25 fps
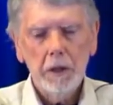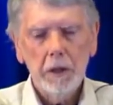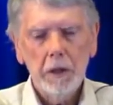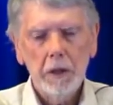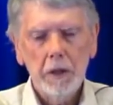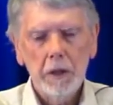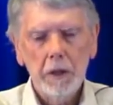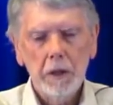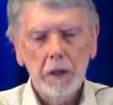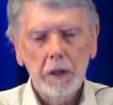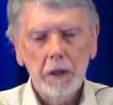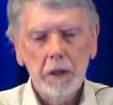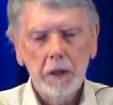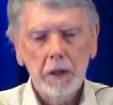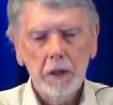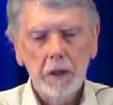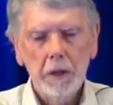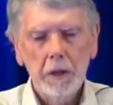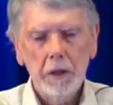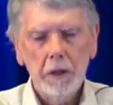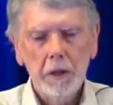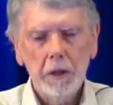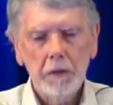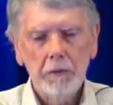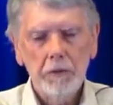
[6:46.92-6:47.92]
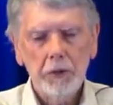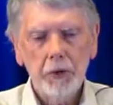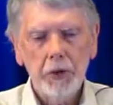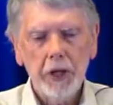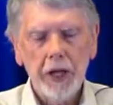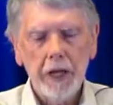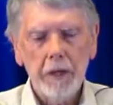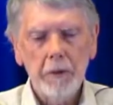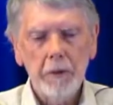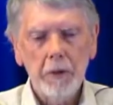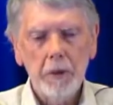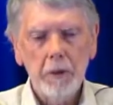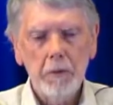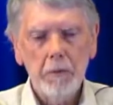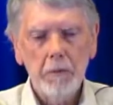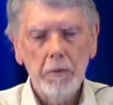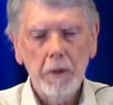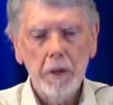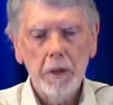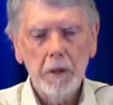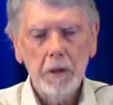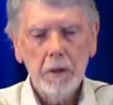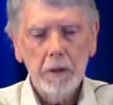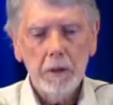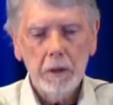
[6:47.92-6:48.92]
that
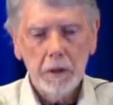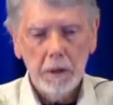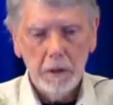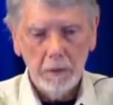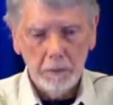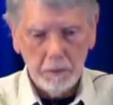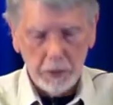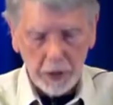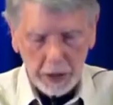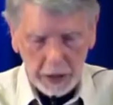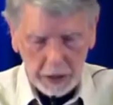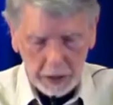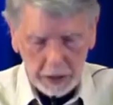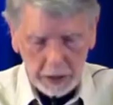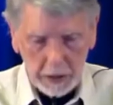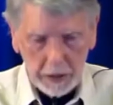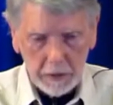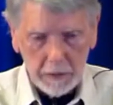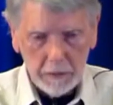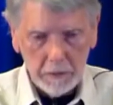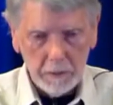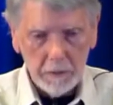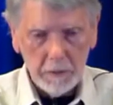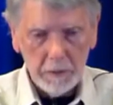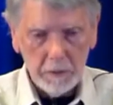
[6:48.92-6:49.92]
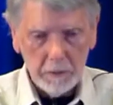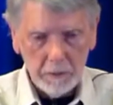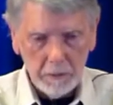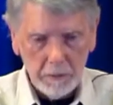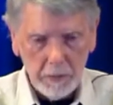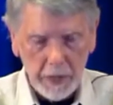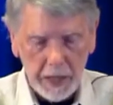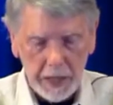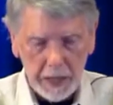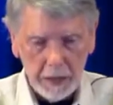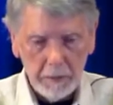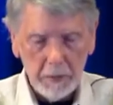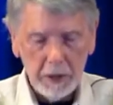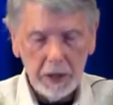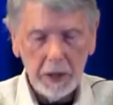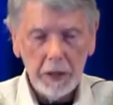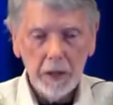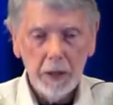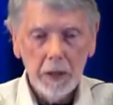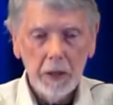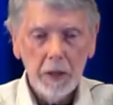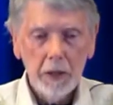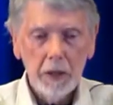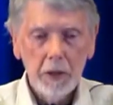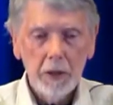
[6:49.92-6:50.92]
body
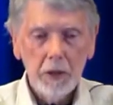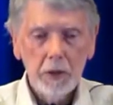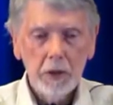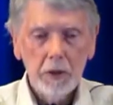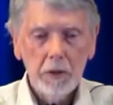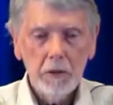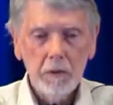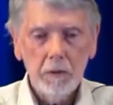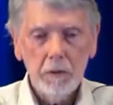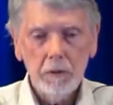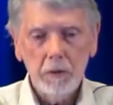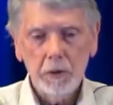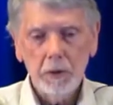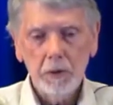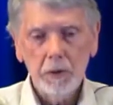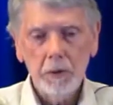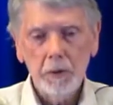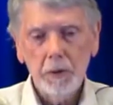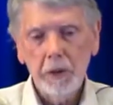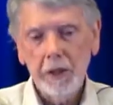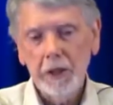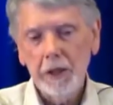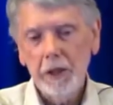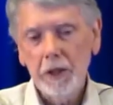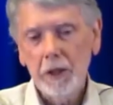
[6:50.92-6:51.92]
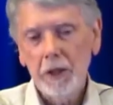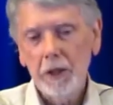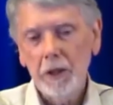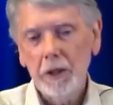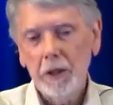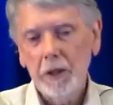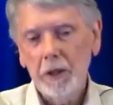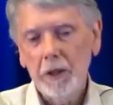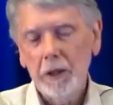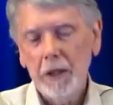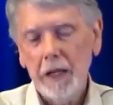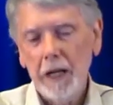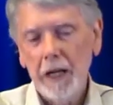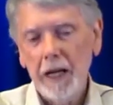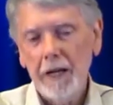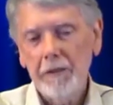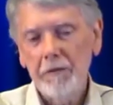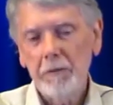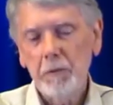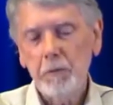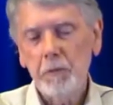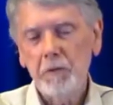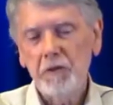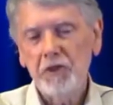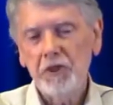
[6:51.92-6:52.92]
baby to
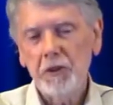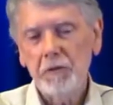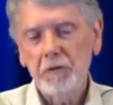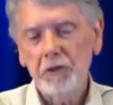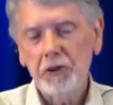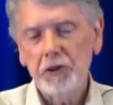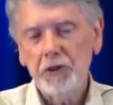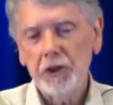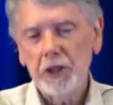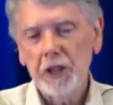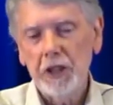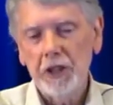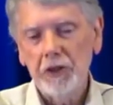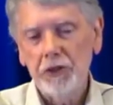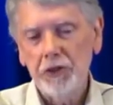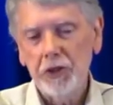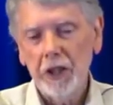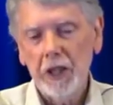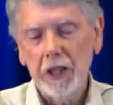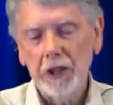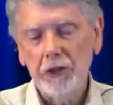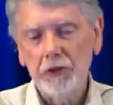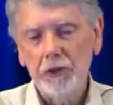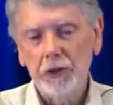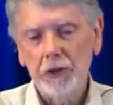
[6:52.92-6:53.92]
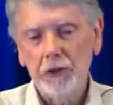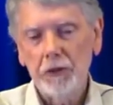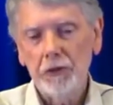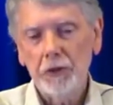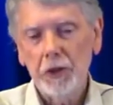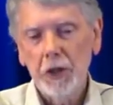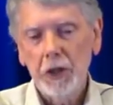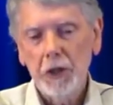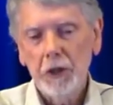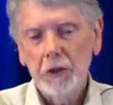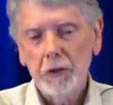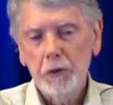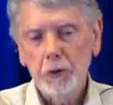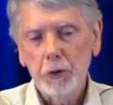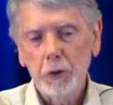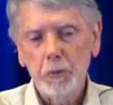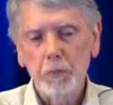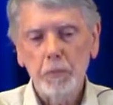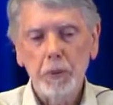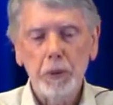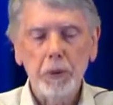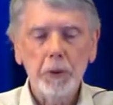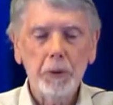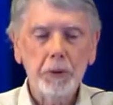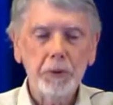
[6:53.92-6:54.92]
have sufficient intelligence
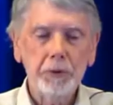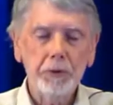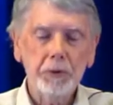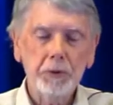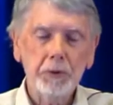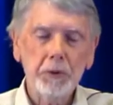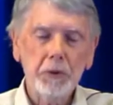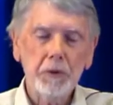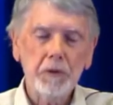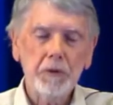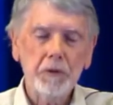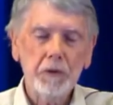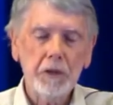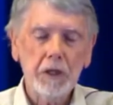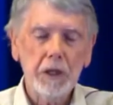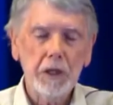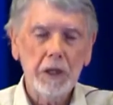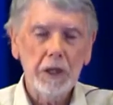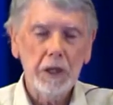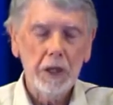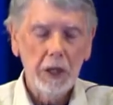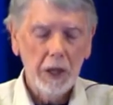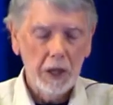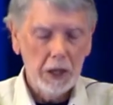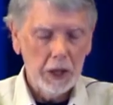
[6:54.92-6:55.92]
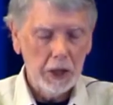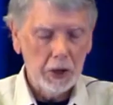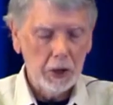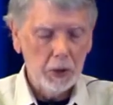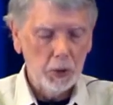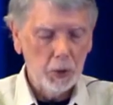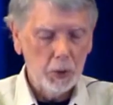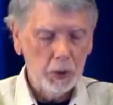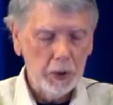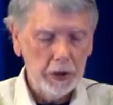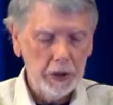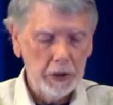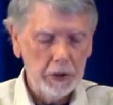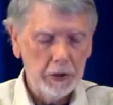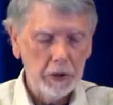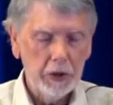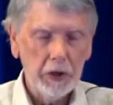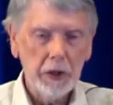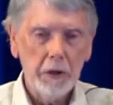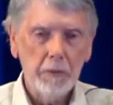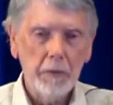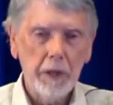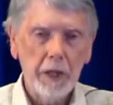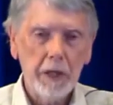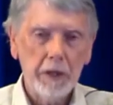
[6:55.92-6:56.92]
to pause or to see according
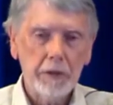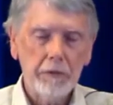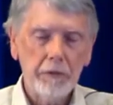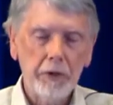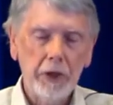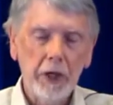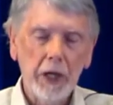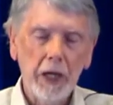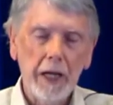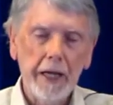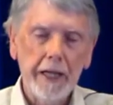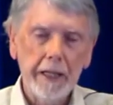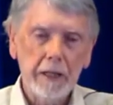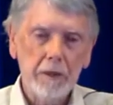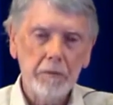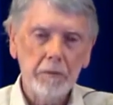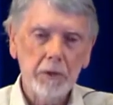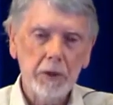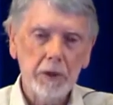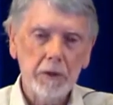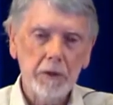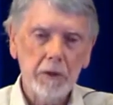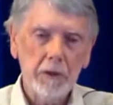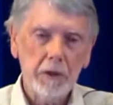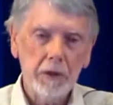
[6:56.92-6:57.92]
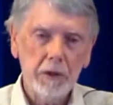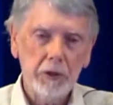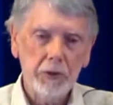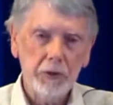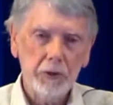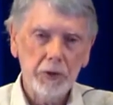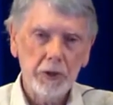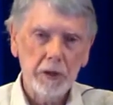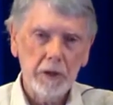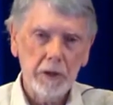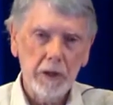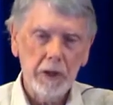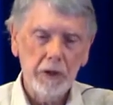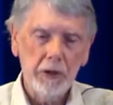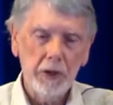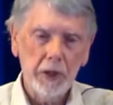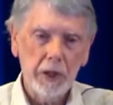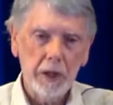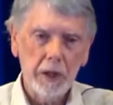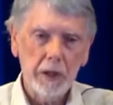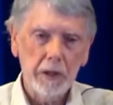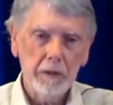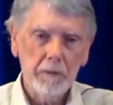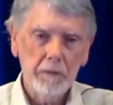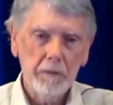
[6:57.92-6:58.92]
to the amount of enlightenment that there is in
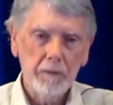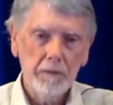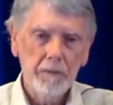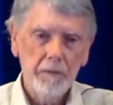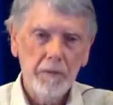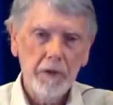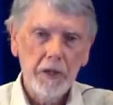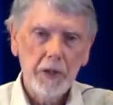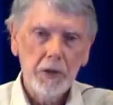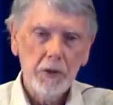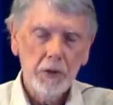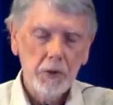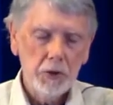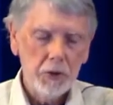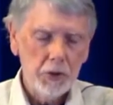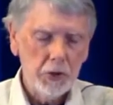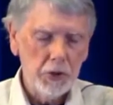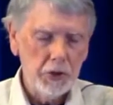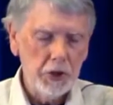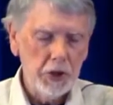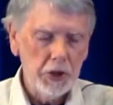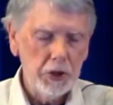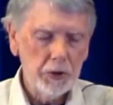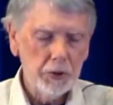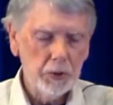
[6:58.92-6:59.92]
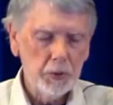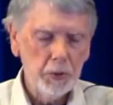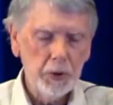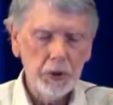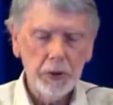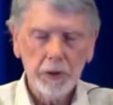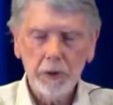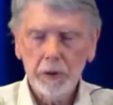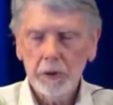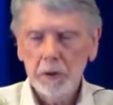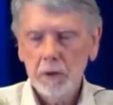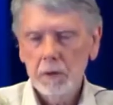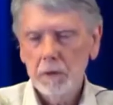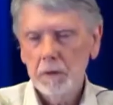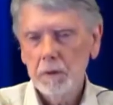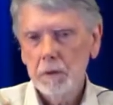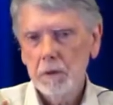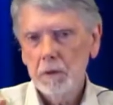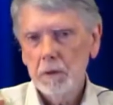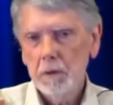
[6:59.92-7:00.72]
there, to deal with